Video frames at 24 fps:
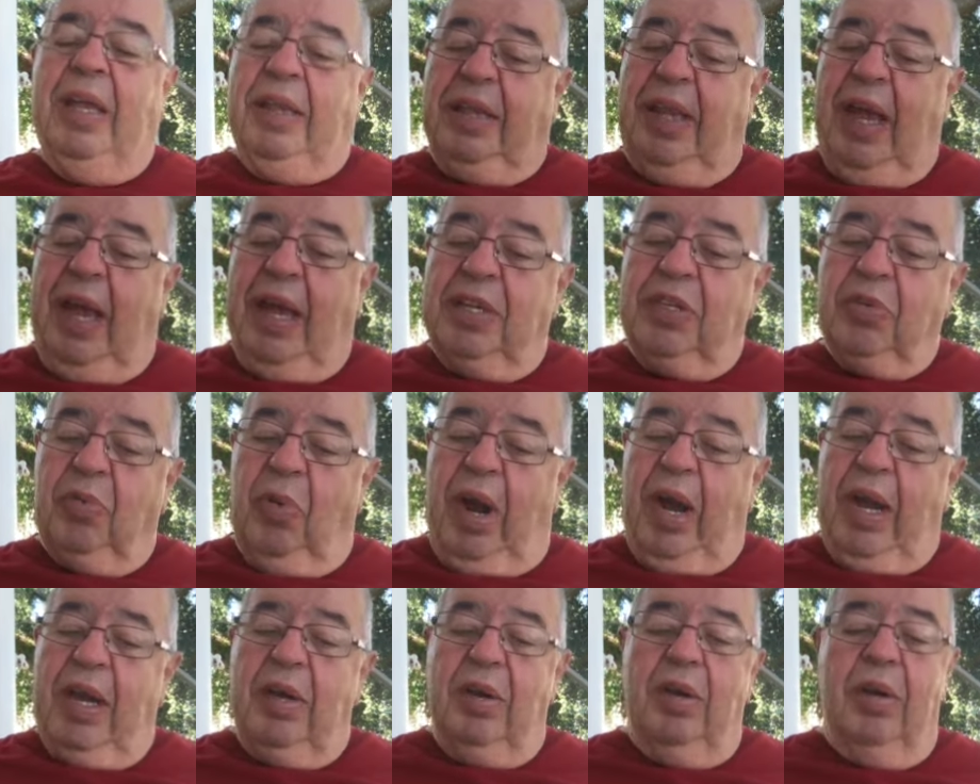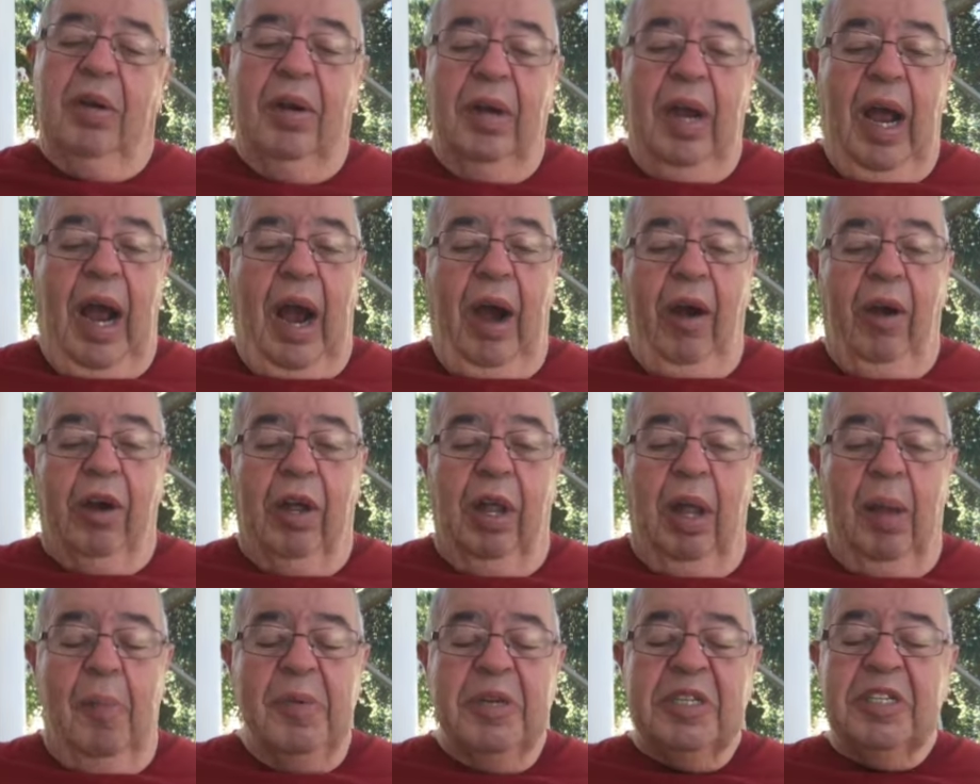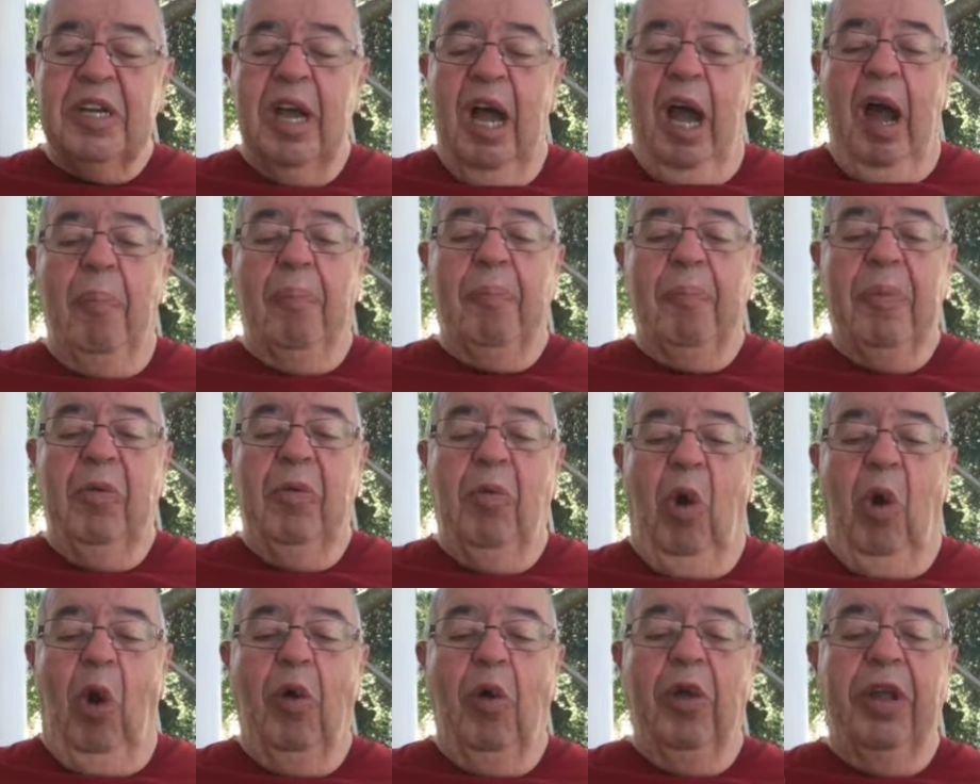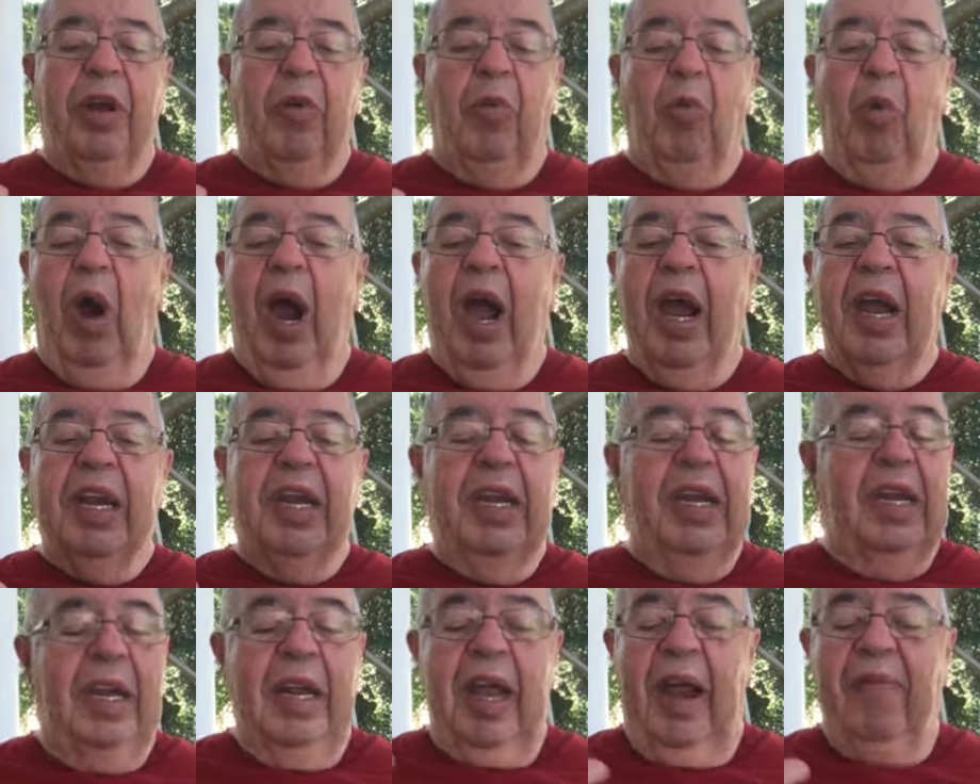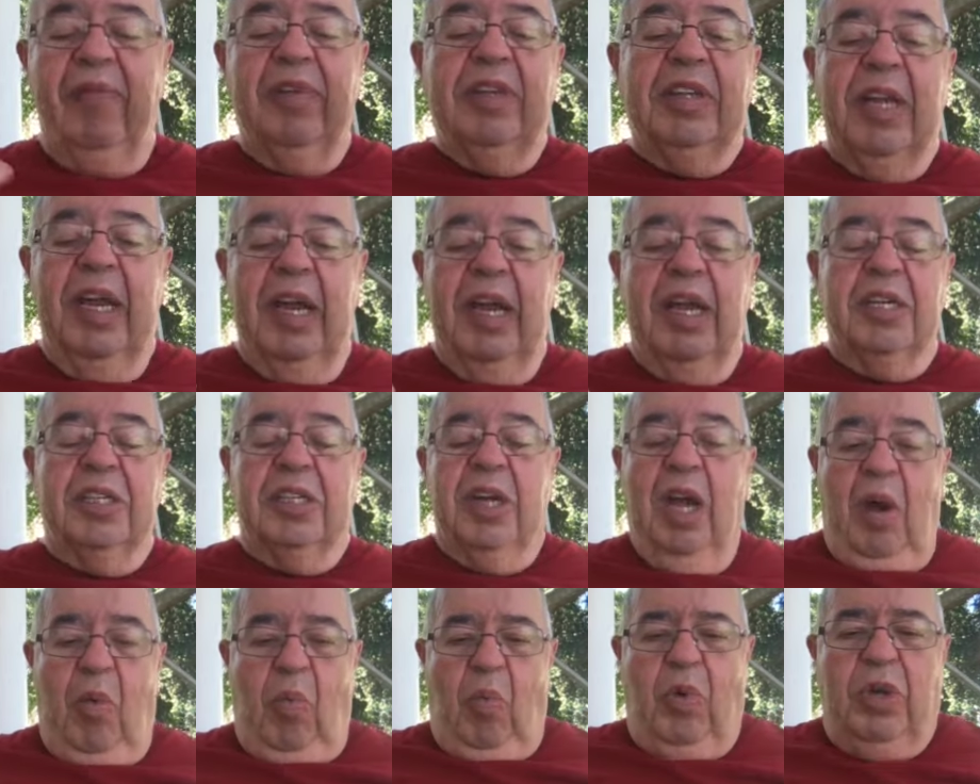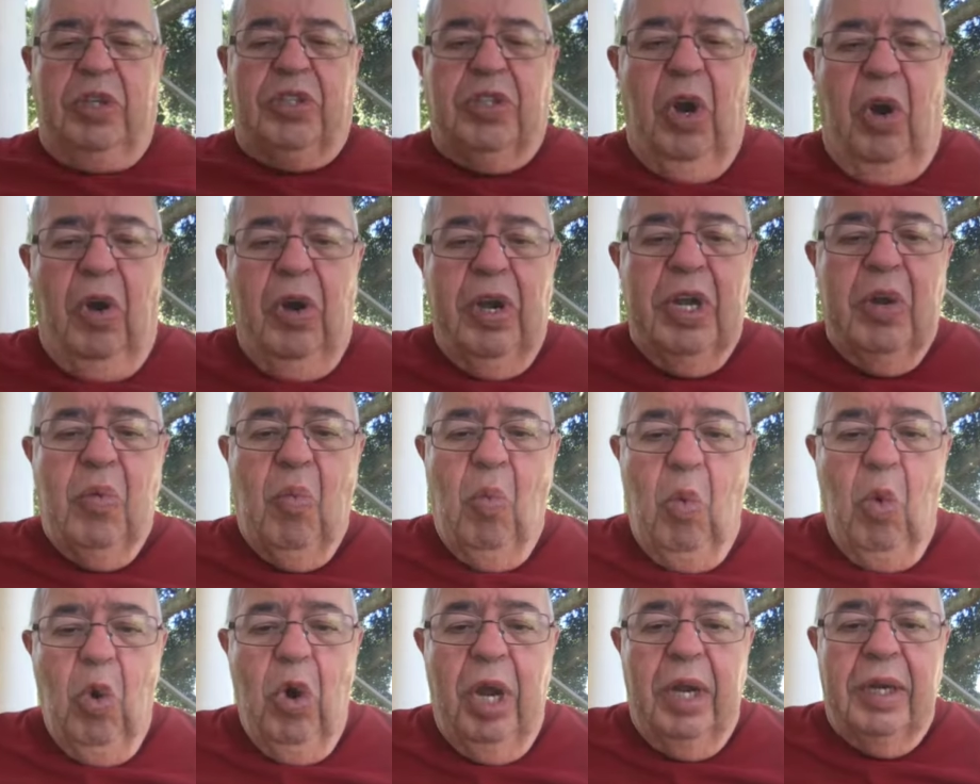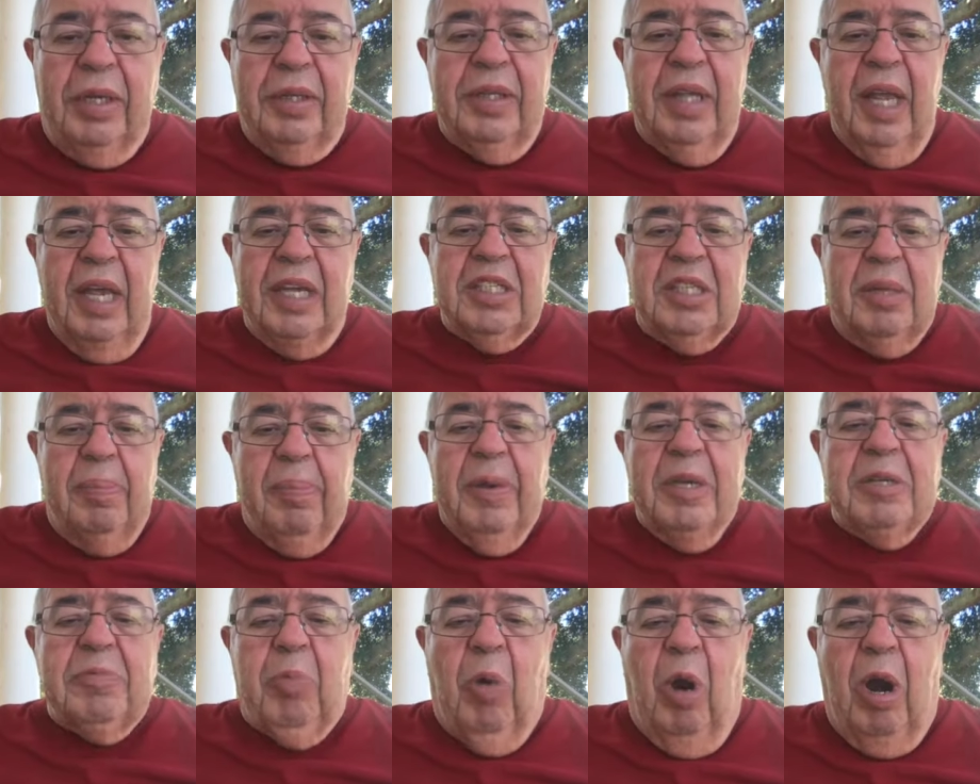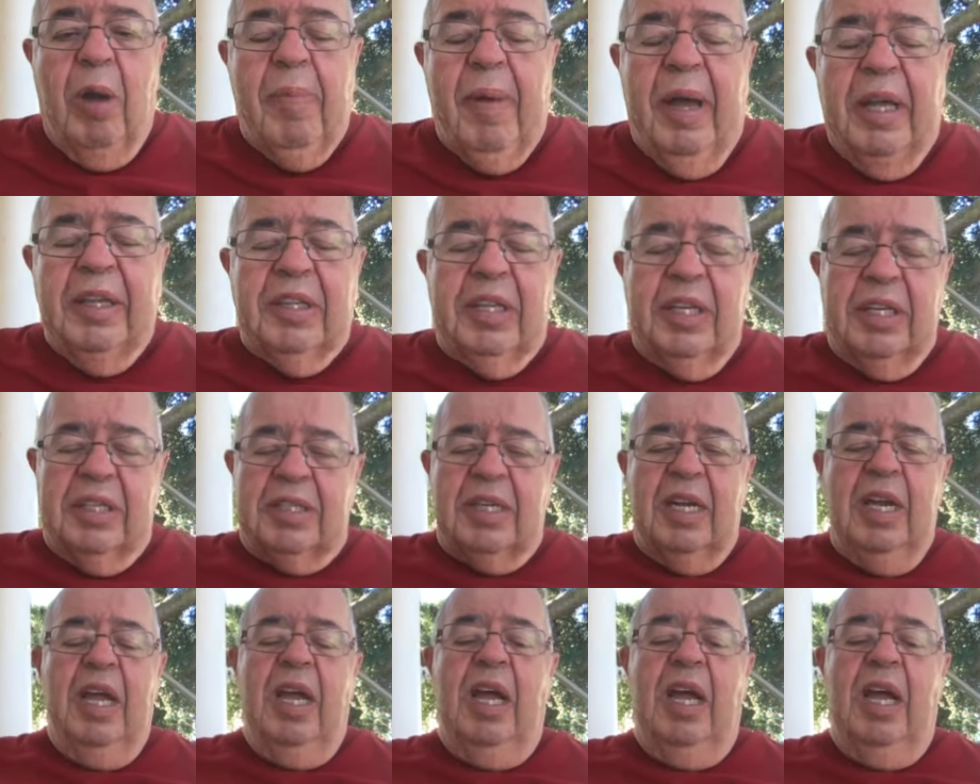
That's right, our club is up and rolling and rocking and everything else. We're turning wood. That's the best part about this.